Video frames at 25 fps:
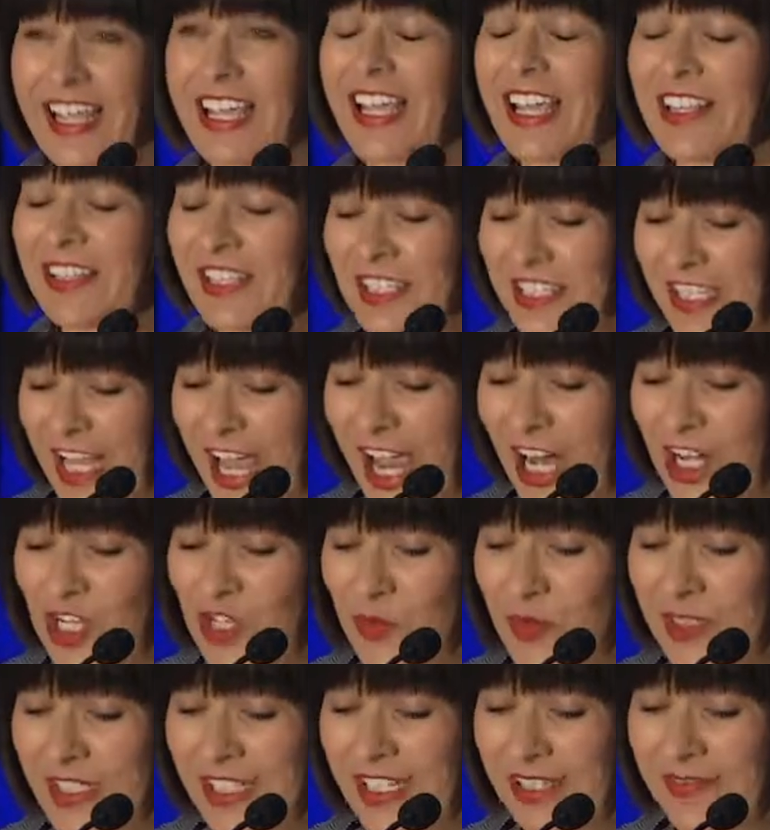And this
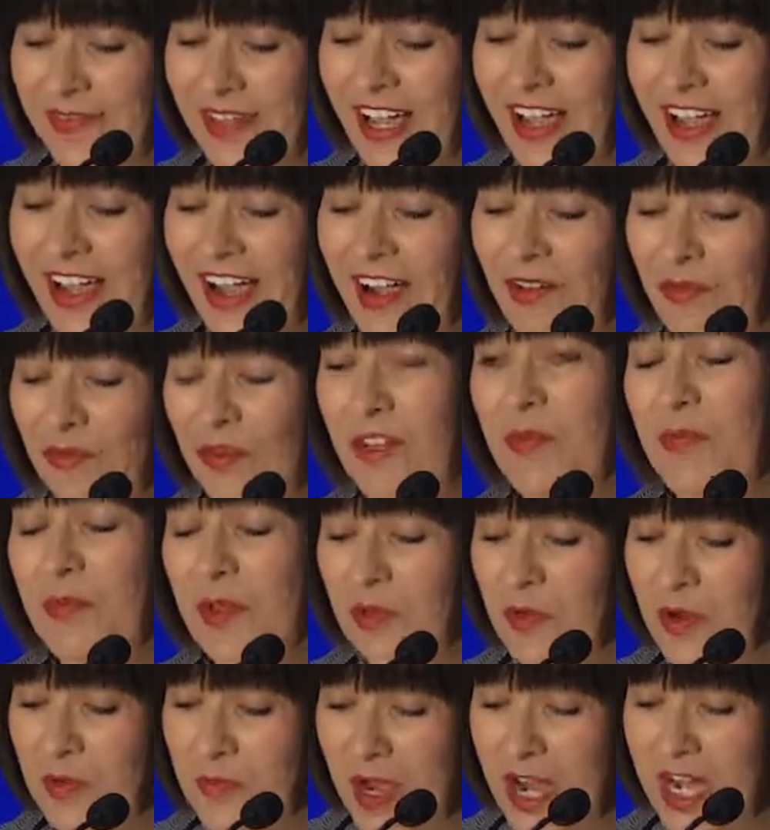actually, we've been
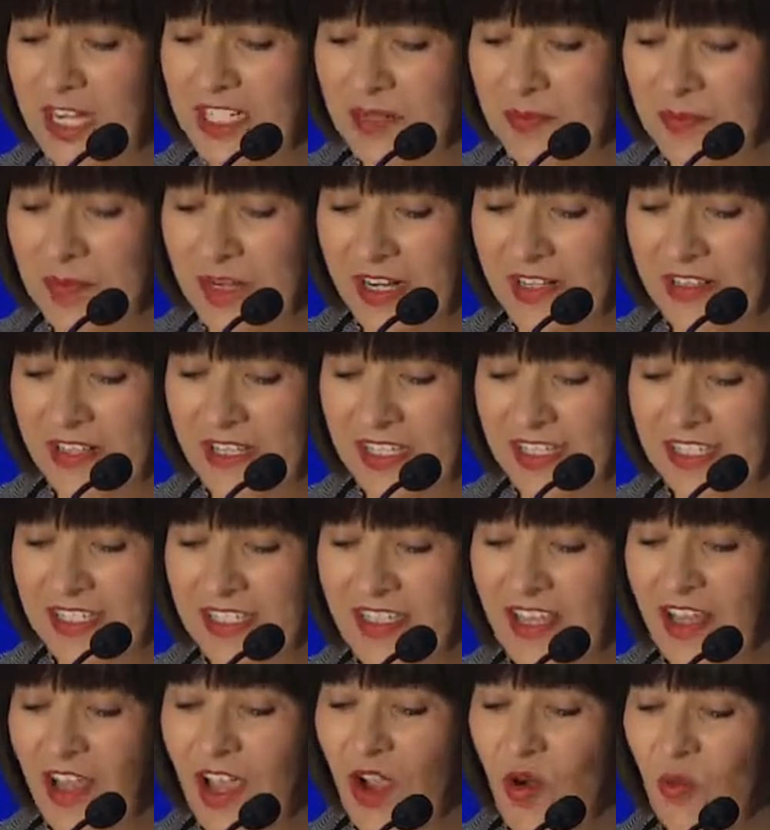reminded by
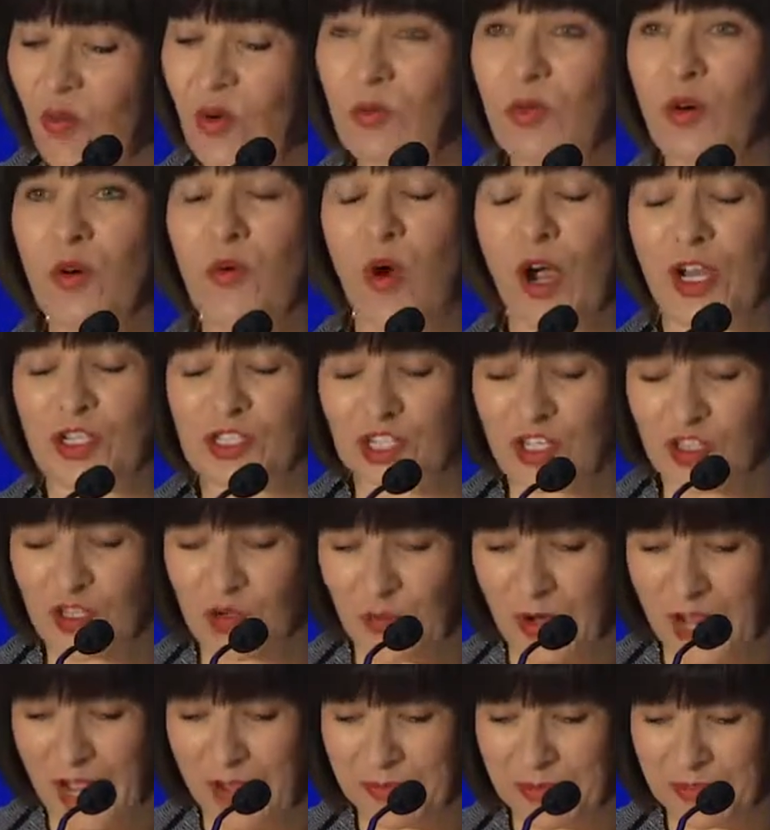this when we're watching the
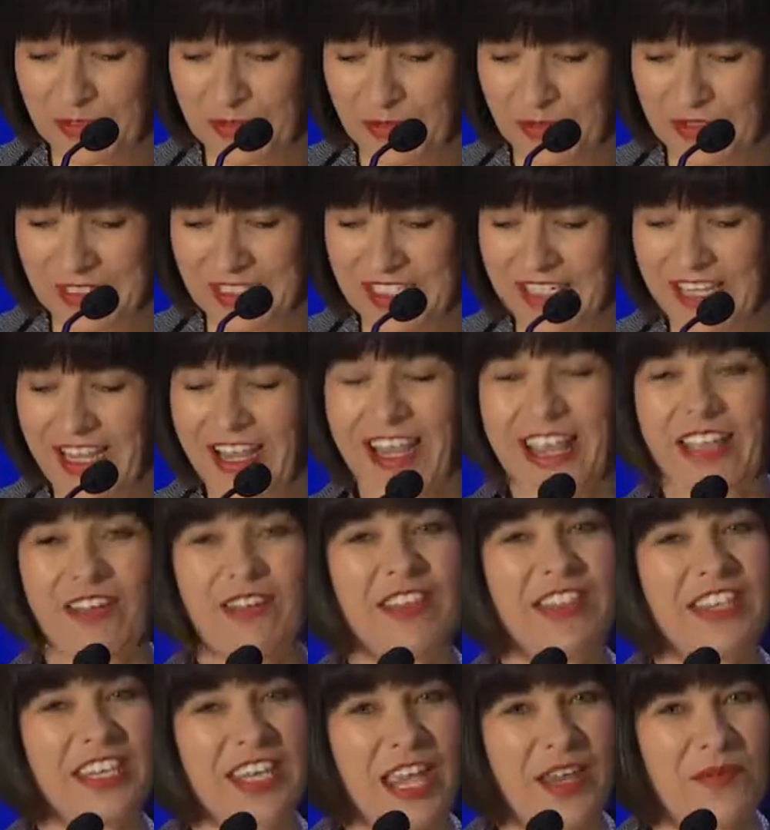Raptors
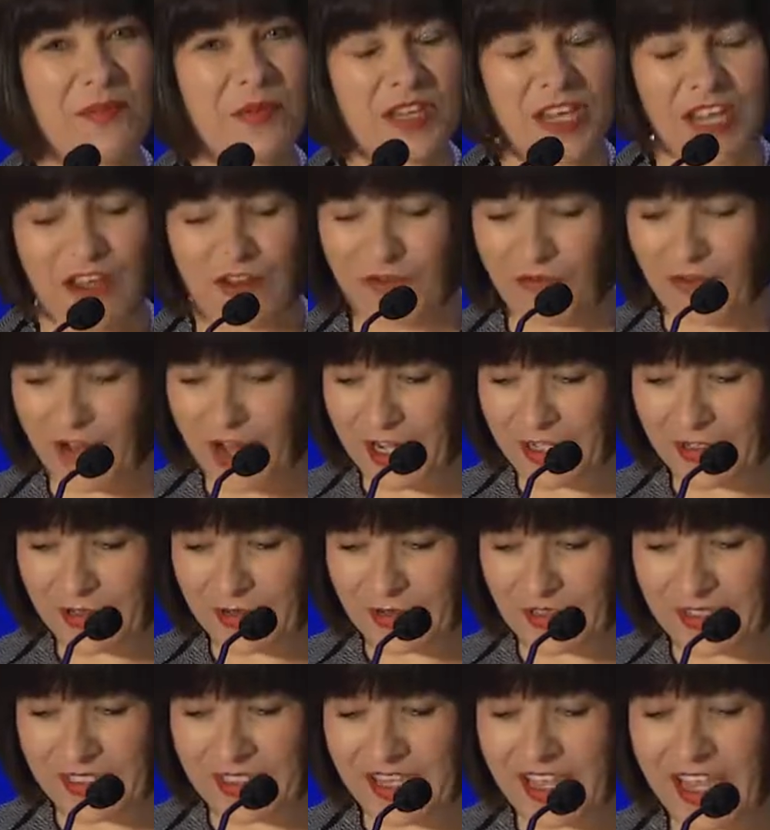at the NBA
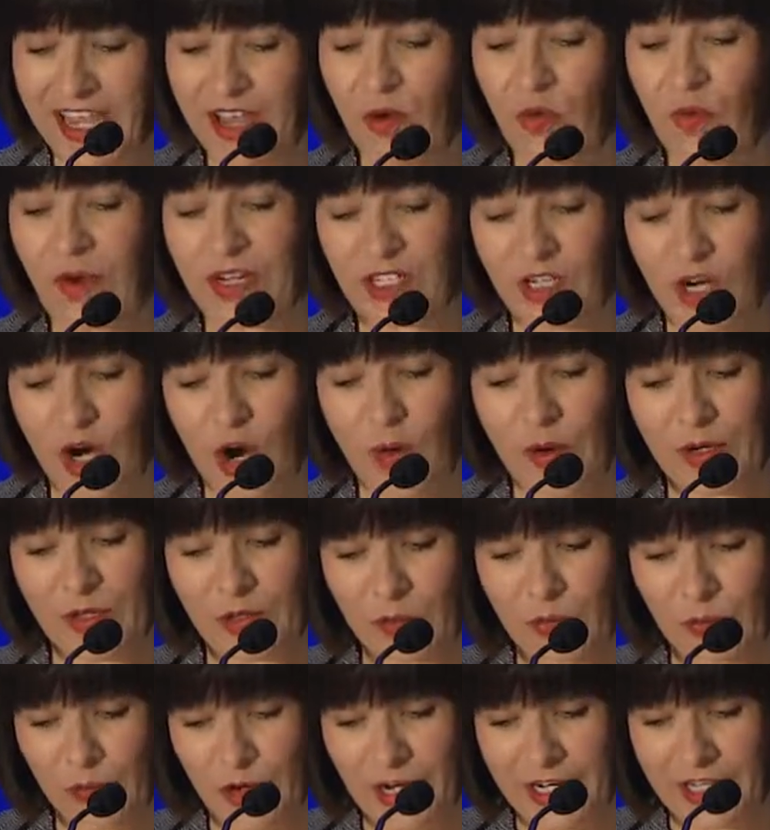Finals, when Cohen
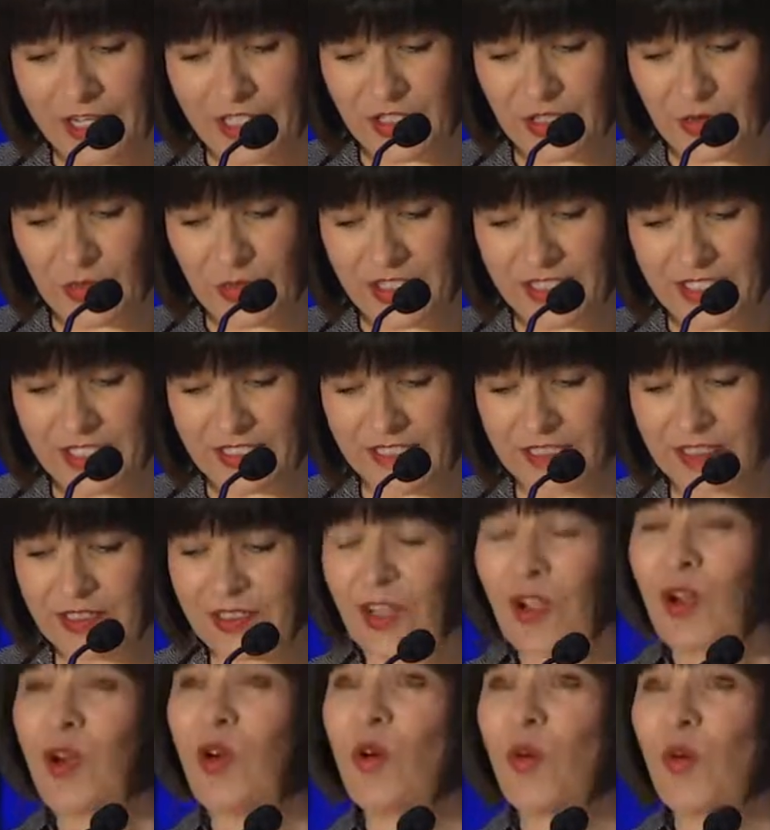O'Brien tweeted,
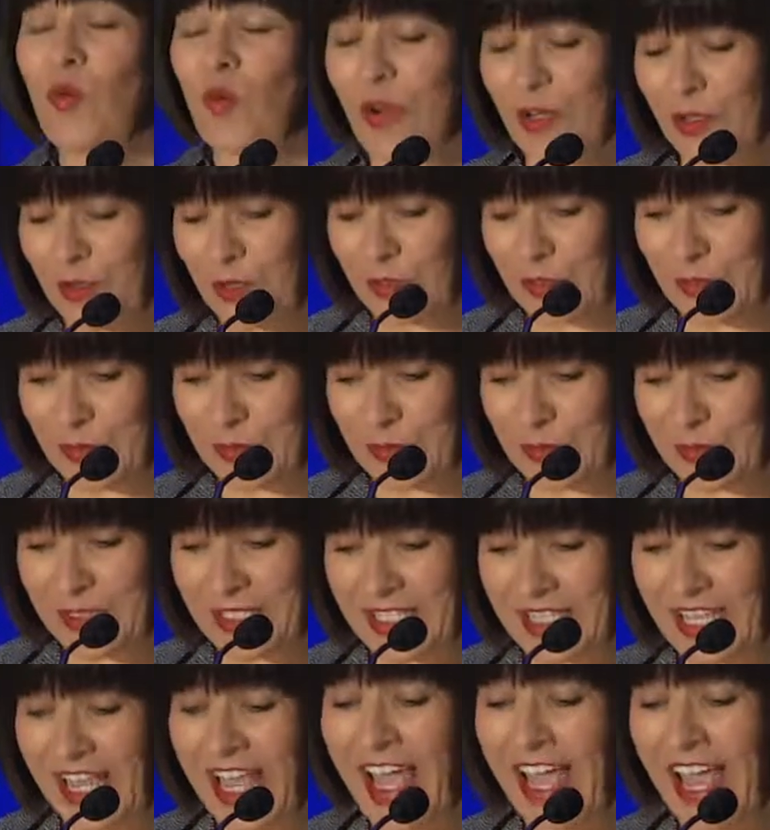"Win or
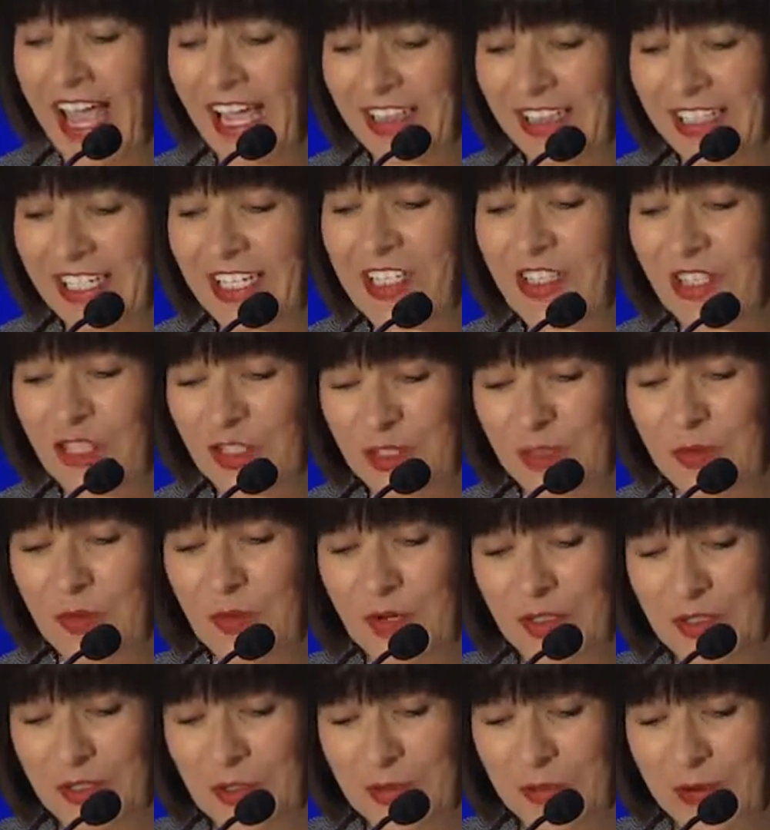lose, at least the
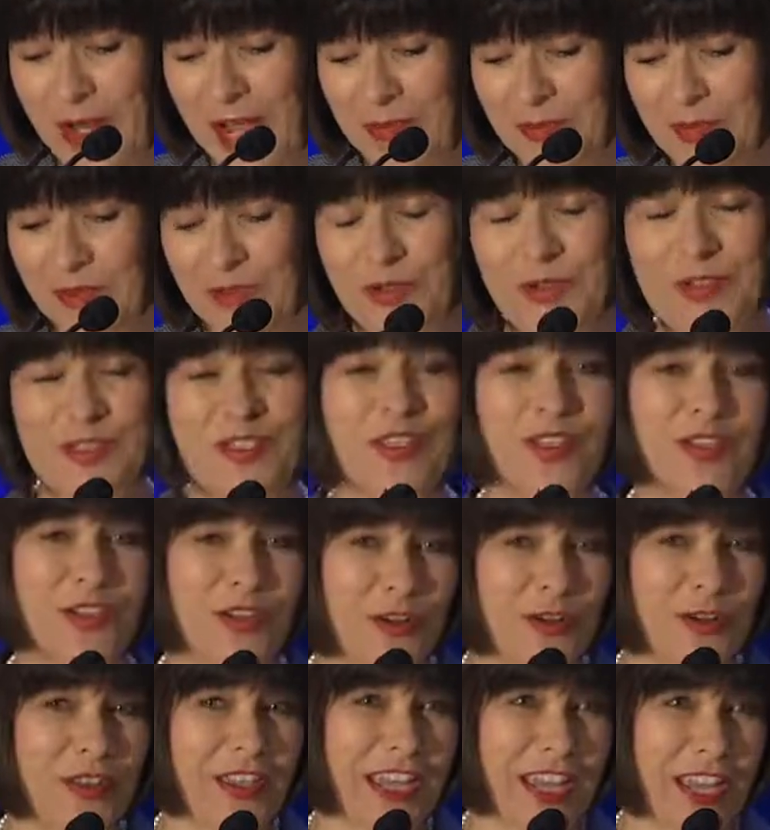Toronto Raptors
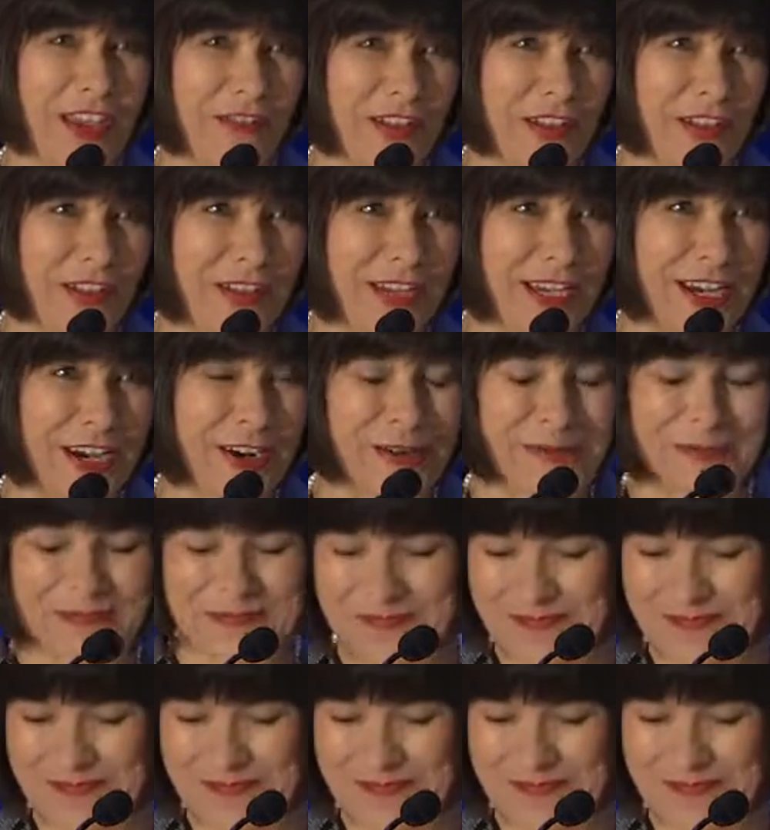know they have healthcare."